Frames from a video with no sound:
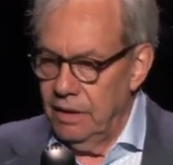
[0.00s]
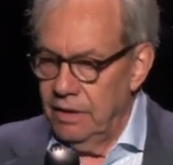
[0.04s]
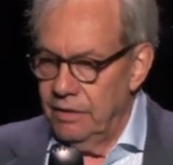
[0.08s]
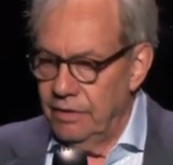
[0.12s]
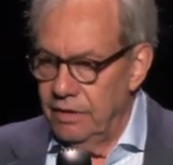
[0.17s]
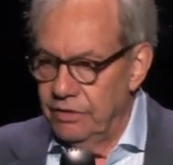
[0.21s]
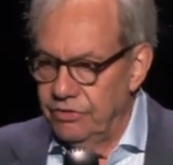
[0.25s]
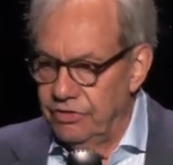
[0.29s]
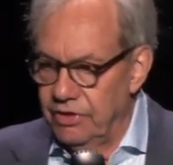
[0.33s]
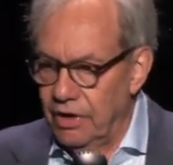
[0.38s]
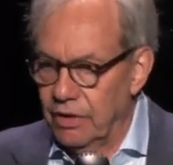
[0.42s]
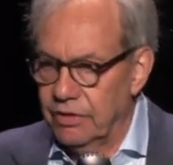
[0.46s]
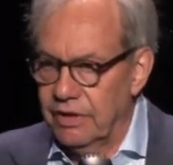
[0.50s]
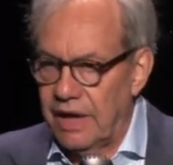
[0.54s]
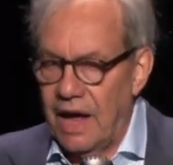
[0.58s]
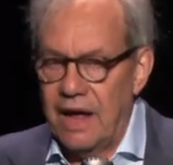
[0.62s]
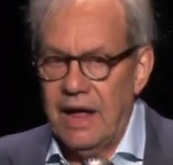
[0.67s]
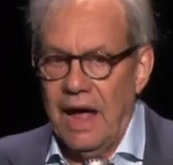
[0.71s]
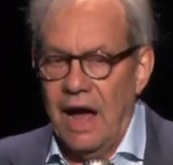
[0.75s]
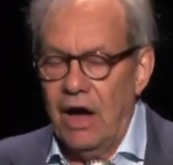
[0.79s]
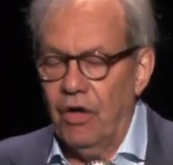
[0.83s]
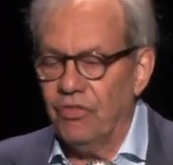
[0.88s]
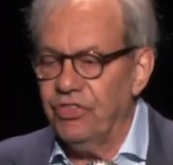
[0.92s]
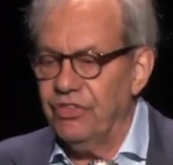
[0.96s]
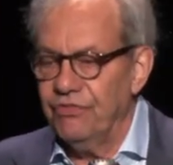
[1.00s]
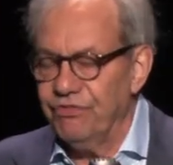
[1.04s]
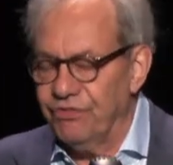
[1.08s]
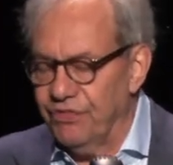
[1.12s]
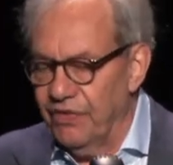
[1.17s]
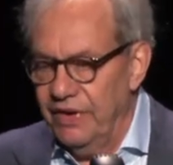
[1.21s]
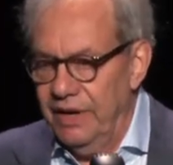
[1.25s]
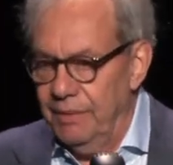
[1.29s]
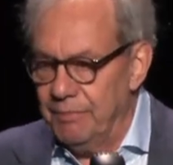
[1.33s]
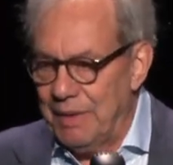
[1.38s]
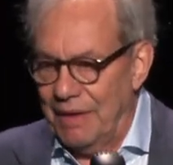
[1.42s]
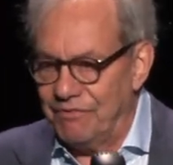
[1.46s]
It's, okay, health and
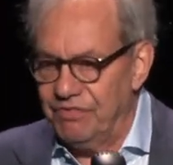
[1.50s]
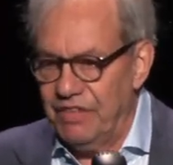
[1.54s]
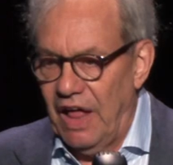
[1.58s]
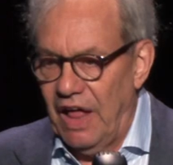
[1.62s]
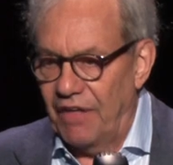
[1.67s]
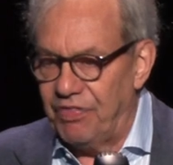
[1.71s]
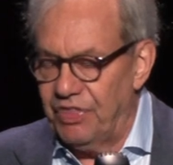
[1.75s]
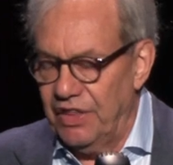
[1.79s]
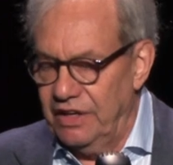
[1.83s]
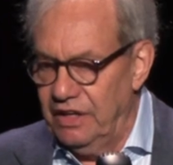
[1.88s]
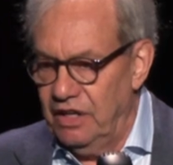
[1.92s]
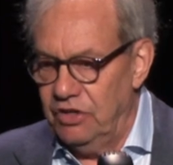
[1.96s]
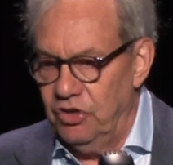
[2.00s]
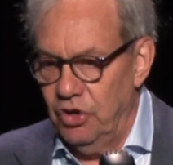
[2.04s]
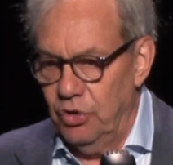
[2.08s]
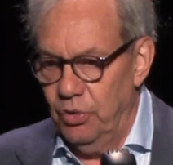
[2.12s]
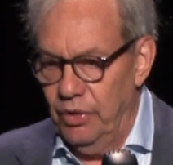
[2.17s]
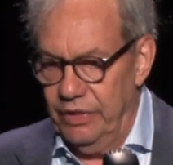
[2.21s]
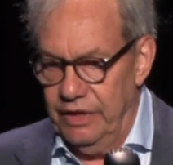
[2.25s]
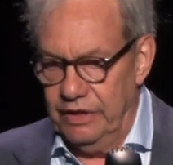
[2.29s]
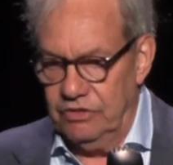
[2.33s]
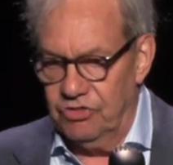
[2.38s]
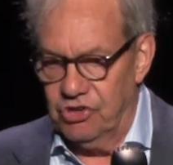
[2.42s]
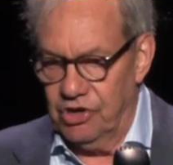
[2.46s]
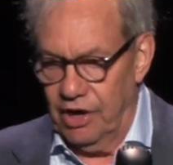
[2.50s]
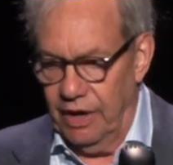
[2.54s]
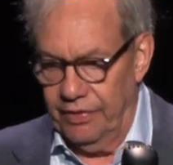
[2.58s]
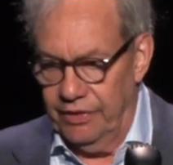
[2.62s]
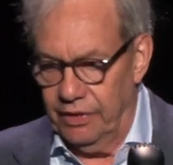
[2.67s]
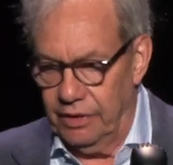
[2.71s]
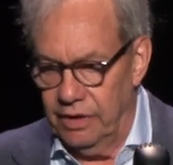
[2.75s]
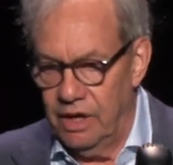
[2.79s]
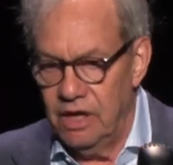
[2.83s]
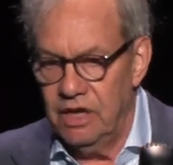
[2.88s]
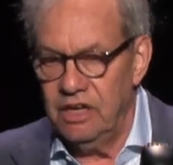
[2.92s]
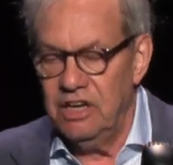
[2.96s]
freedom have nothing to do with each
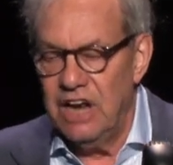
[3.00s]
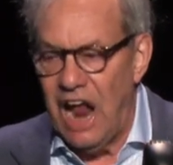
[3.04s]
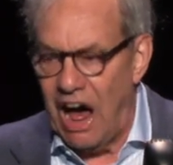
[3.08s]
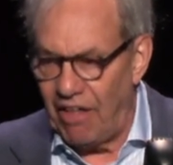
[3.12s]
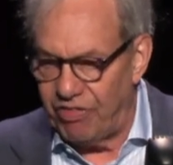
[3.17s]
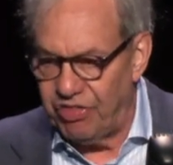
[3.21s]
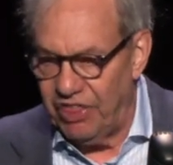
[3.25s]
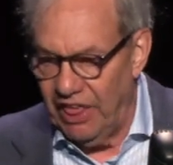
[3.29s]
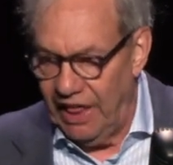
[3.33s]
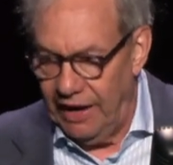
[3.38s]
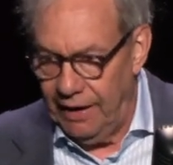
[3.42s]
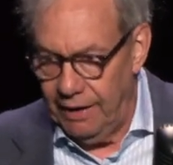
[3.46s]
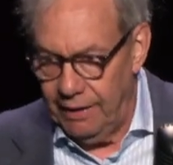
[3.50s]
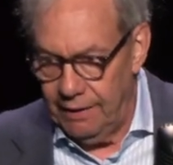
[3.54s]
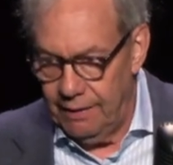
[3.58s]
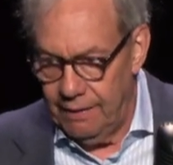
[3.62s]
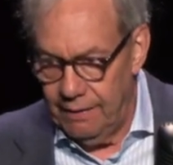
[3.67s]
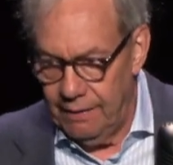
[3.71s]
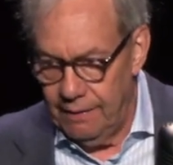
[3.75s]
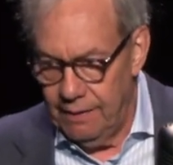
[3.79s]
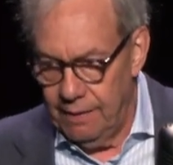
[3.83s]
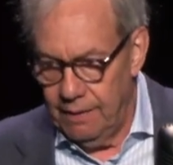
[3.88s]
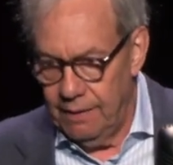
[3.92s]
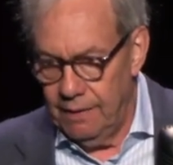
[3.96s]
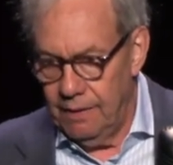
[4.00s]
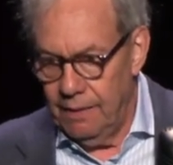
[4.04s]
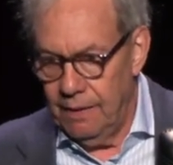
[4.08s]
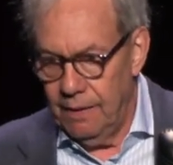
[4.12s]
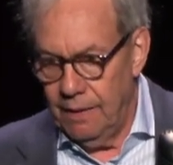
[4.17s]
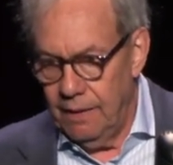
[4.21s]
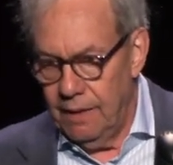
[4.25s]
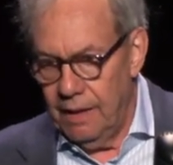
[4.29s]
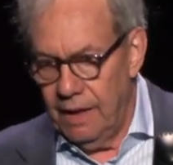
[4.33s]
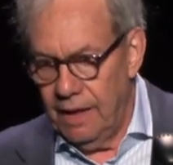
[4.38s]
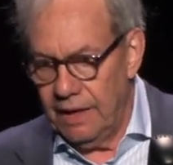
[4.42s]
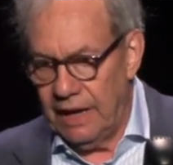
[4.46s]
other. Nothing.
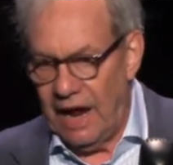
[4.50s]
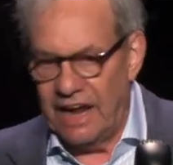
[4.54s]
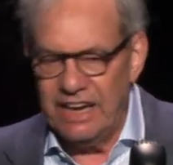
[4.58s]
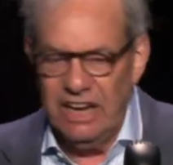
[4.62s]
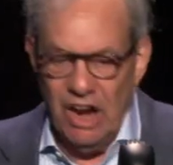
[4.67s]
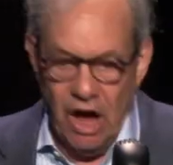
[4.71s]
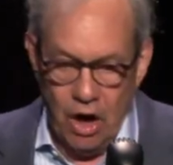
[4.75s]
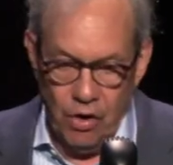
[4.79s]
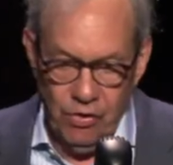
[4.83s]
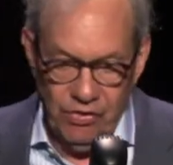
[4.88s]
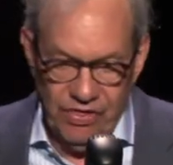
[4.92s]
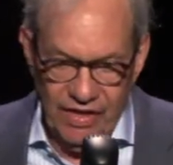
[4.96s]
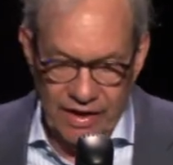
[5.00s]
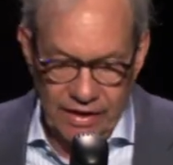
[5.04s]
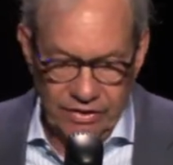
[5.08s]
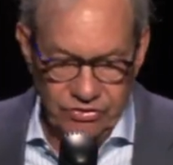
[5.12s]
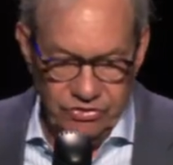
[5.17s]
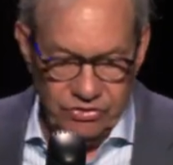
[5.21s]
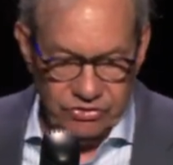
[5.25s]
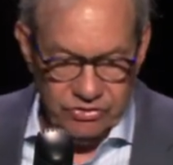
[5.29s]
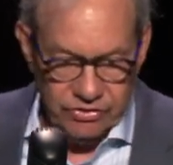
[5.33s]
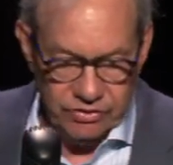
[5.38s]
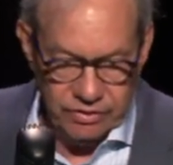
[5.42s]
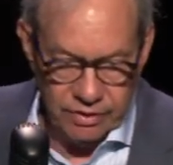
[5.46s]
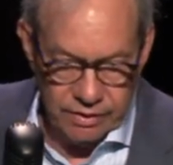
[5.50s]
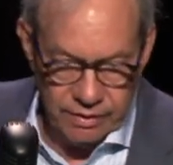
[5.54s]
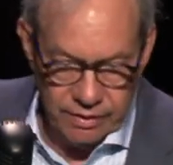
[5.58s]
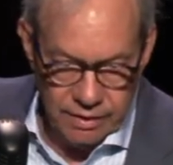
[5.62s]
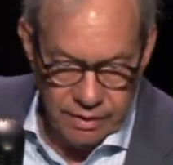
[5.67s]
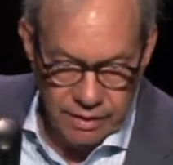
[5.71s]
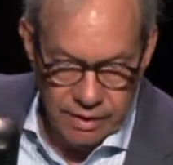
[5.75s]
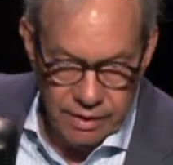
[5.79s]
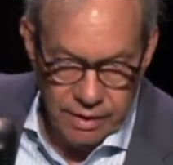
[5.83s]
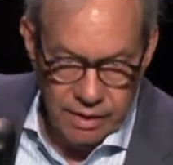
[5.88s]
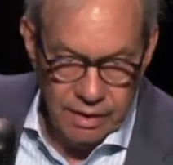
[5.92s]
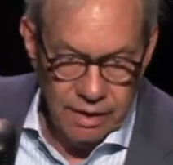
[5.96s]
And I know this.
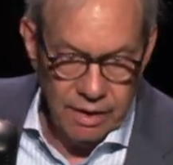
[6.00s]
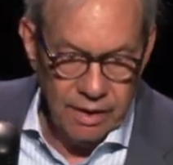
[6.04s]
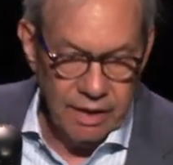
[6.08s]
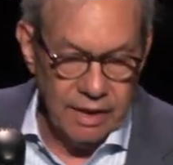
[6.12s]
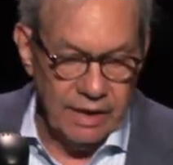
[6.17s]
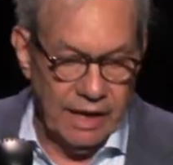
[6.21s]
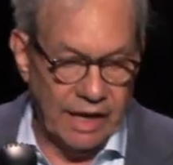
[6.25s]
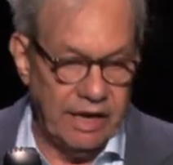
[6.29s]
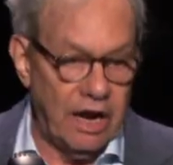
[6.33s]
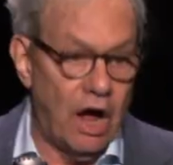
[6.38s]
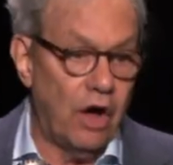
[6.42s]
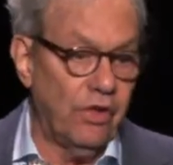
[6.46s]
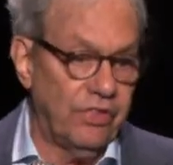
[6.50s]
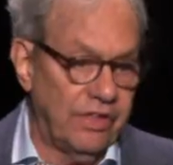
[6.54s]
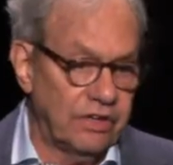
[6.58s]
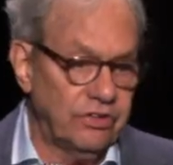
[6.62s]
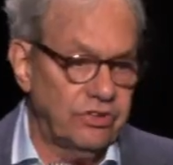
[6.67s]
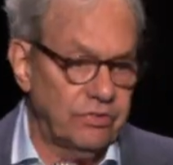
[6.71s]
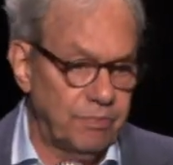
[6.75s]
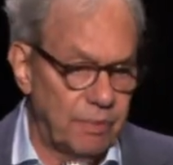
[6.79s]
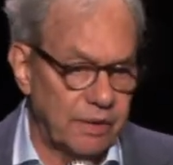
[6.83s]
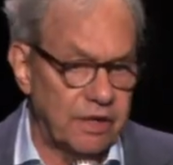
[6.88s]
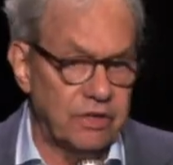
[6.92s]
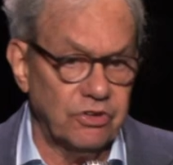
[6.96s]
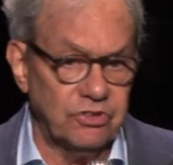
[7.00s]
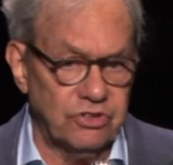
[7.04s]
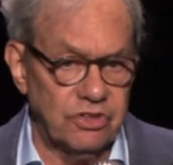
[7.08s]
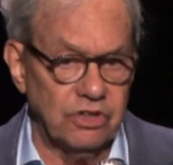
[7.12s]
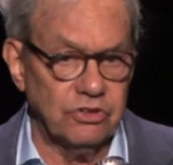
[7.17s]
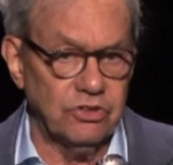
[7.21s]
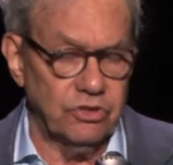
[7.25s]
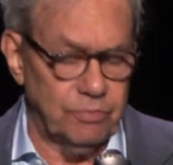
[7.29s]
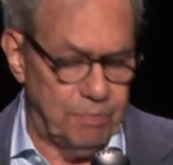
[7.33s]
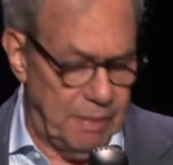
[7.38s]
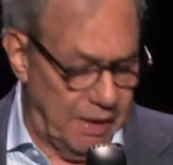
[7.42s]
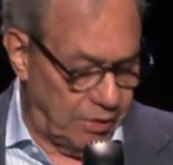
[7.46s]
And I know this because
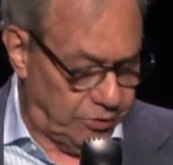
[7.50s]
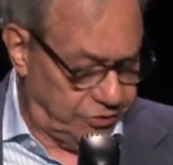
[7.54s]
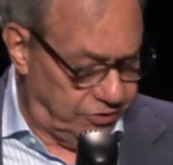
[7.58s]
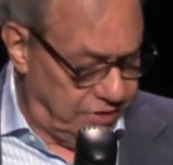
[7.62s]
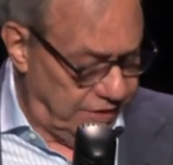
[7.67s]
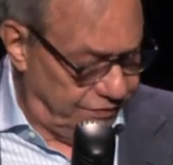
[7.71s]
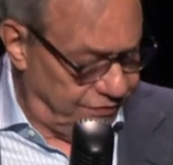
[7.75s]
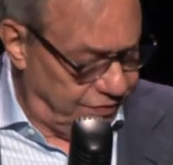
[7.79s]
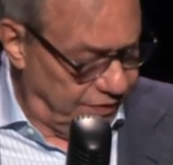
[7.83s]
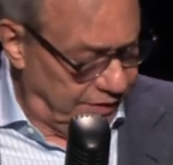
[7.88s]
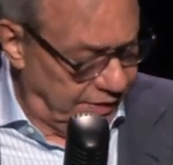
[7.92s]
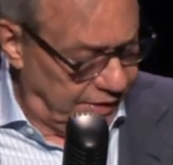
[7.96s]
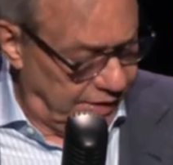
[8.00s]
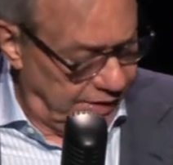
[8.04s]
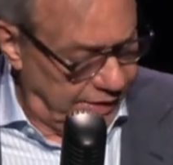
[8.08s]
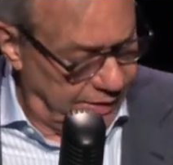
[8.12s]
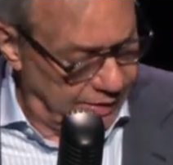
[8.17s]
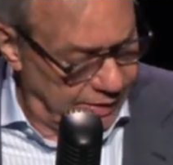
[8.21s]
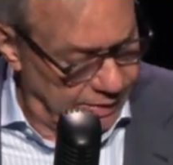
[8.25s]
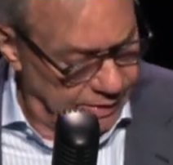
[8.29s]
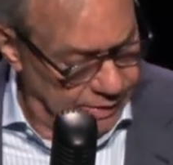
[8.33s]
they're spelt differently.